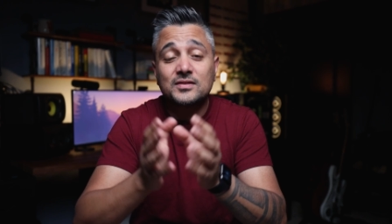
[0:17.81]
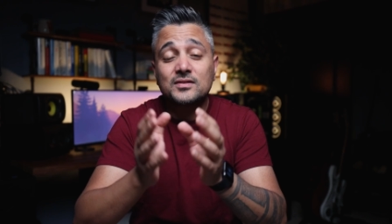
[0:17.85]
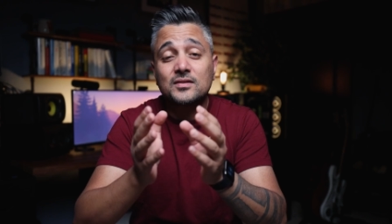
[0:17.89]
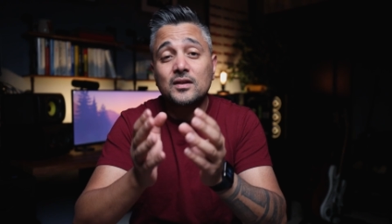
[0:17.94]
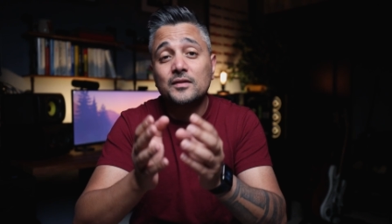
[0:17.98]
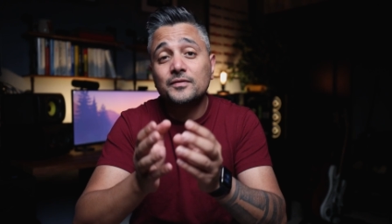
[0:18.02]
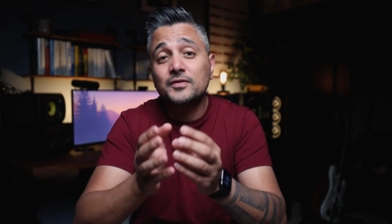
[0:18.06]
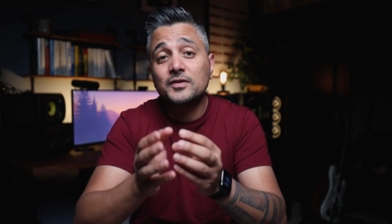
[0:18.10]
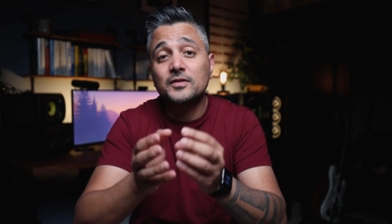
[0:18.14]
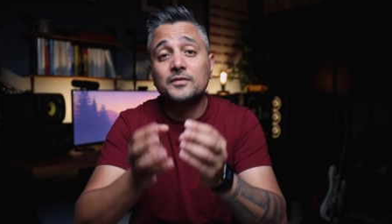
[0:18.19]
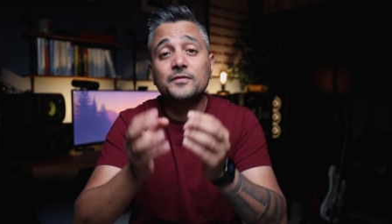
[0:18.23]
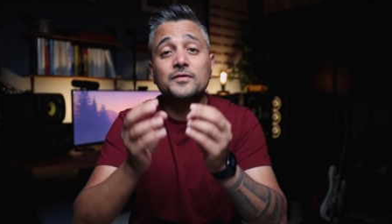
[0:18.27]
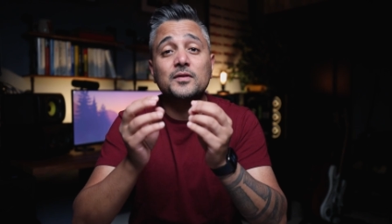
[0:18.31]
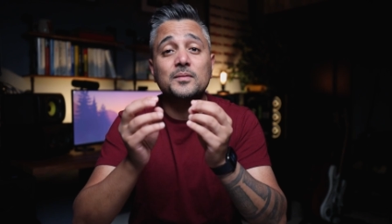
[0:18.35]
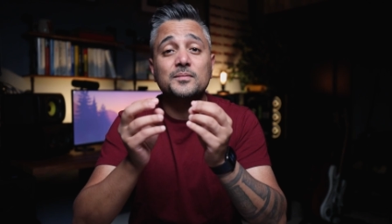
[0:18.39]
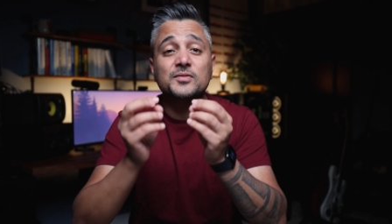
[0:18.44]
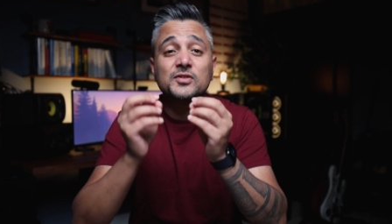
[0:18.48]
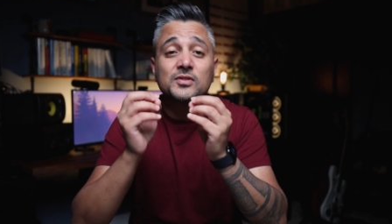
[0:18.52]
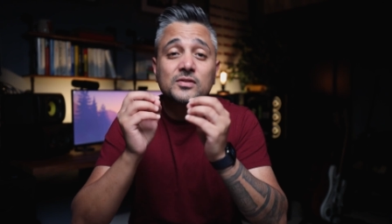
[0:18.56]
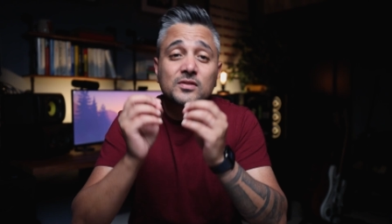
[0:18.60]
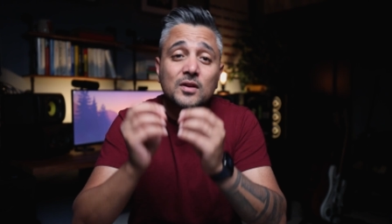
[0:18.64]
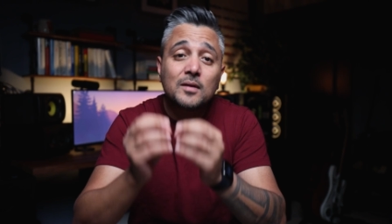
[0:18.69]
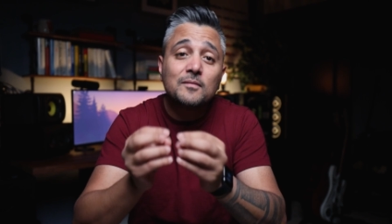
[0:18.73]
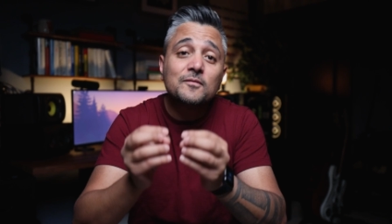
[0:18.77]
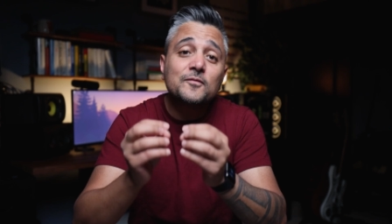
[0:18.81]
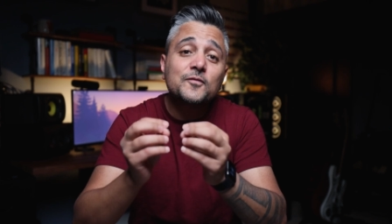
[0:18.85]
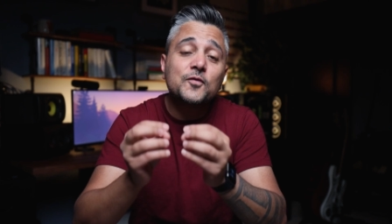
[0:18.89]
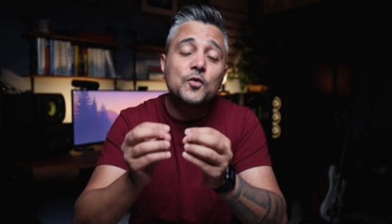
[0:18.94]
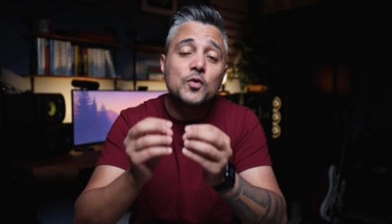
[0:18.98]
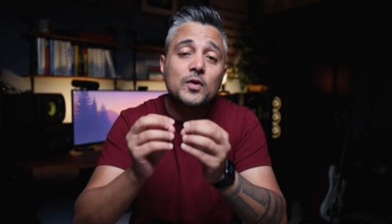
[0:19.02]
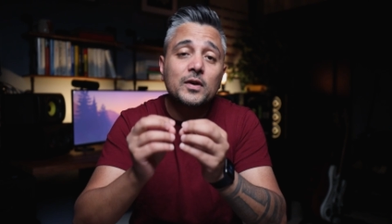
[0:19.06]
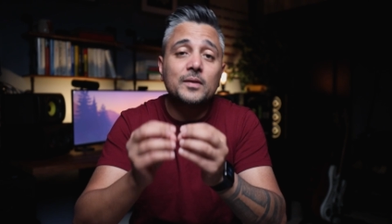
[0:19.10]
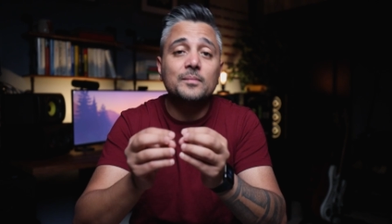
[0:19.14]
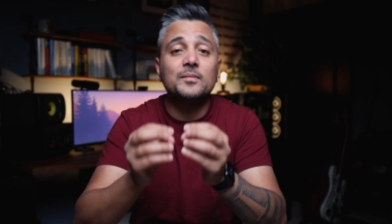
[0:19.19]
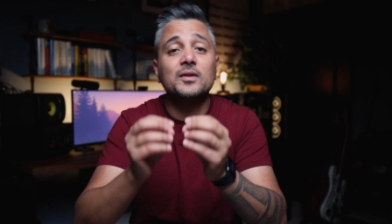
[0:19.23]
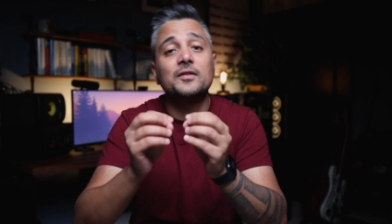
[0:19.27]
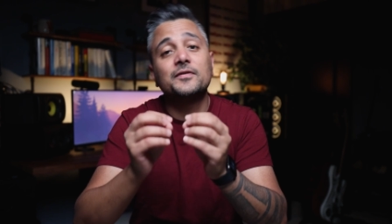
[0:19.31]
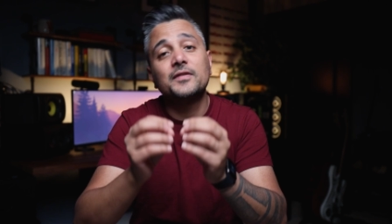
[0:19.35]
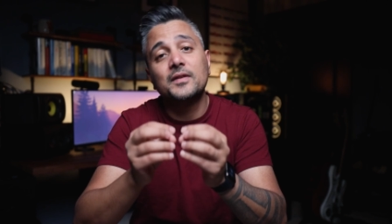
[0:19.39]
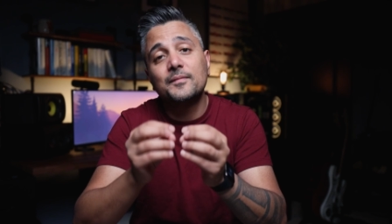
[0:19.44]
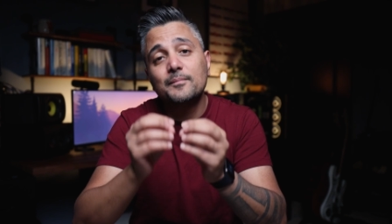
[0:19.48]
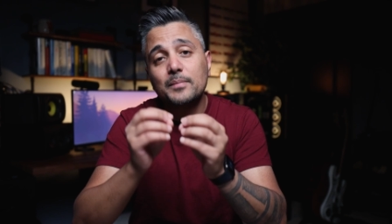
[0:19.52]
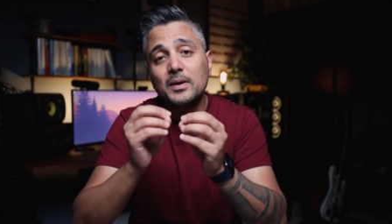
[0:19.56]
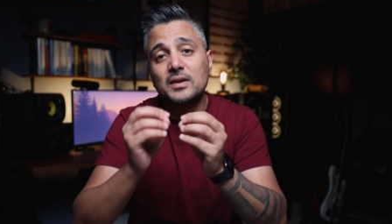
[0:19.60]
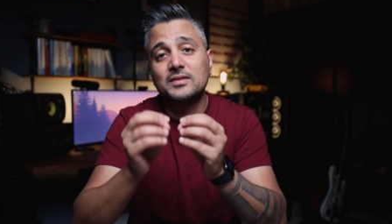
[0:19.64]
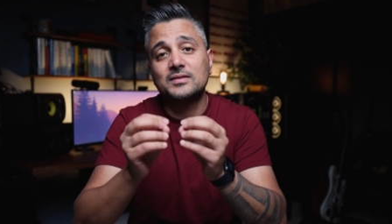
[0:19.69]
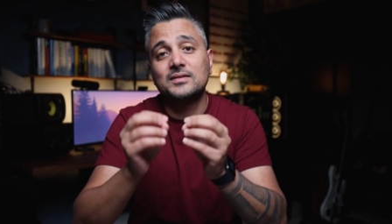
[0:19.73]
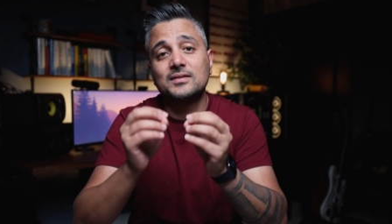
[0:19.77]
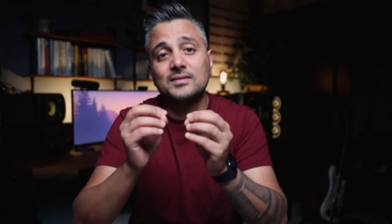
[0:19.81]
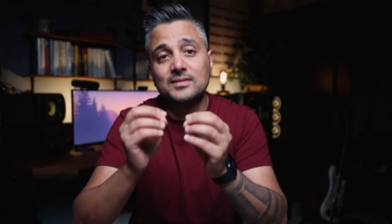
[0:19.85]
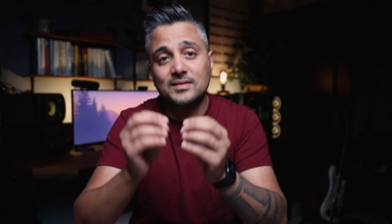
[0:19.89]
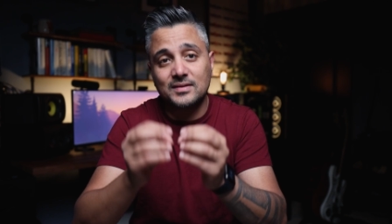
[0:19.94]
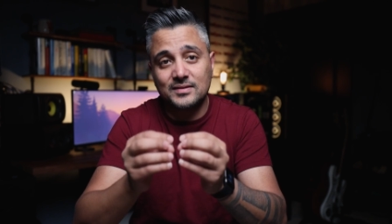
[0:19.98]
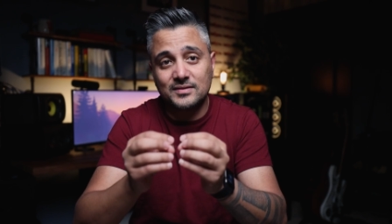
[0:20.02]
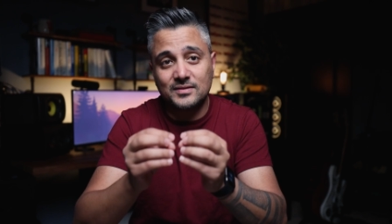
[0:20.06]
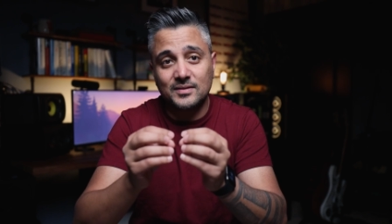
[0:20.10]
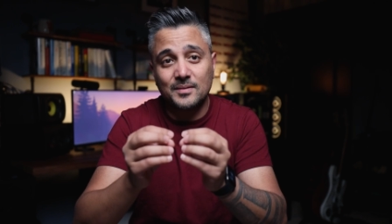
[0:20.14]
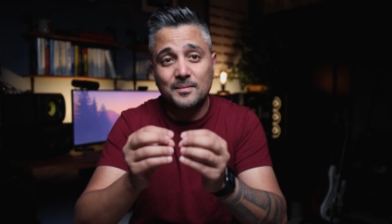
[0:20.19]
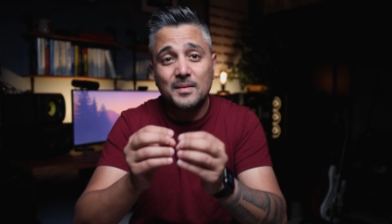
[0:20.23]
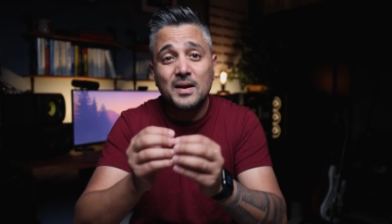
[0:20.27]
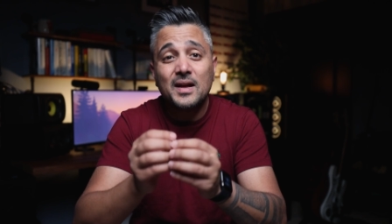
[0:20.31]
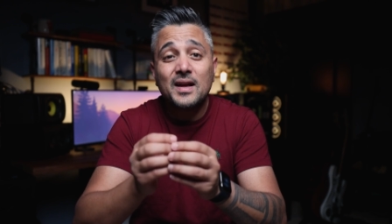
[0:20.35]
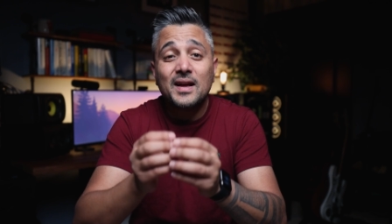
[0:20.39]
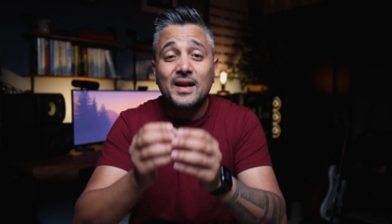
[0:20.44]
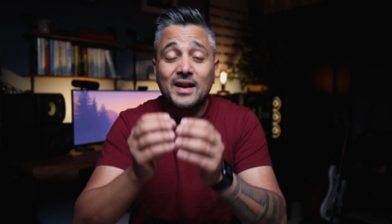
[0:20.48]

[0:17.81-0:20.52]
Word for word: suffer from some form of imposter syndrome.